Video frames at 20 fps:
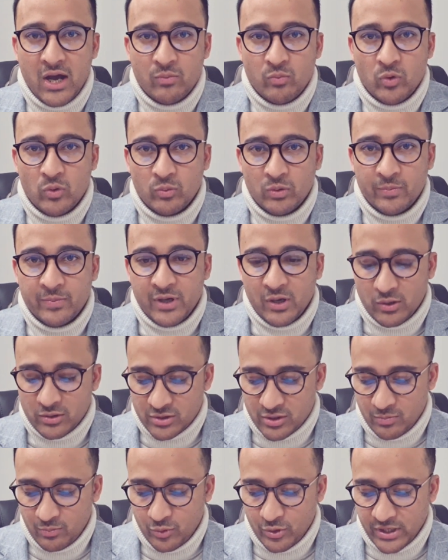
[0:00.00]
We will be
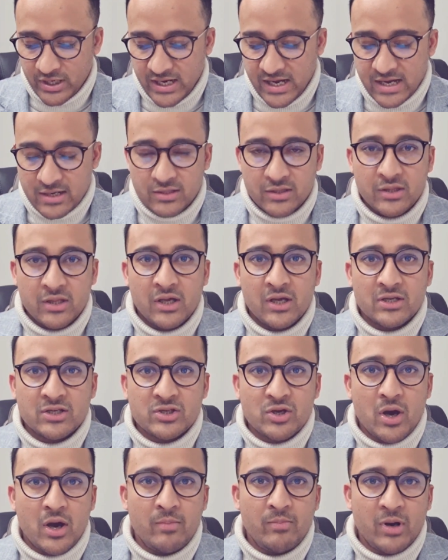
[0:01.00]
also putting out the
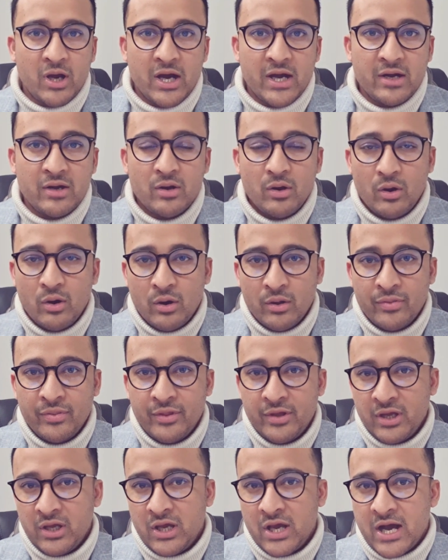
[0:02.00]
timeline on
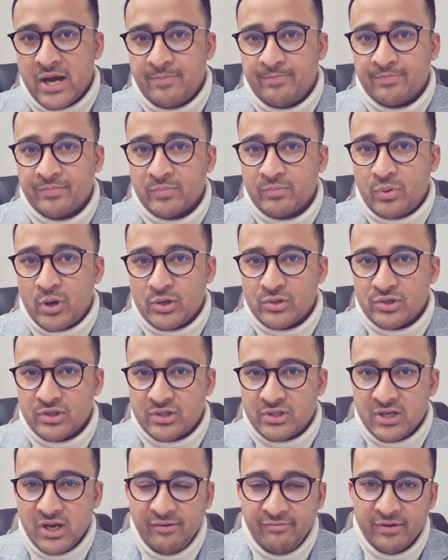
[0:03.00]
the post
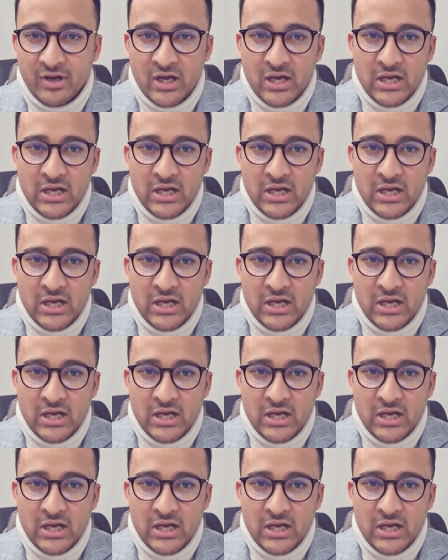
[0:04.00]
itself,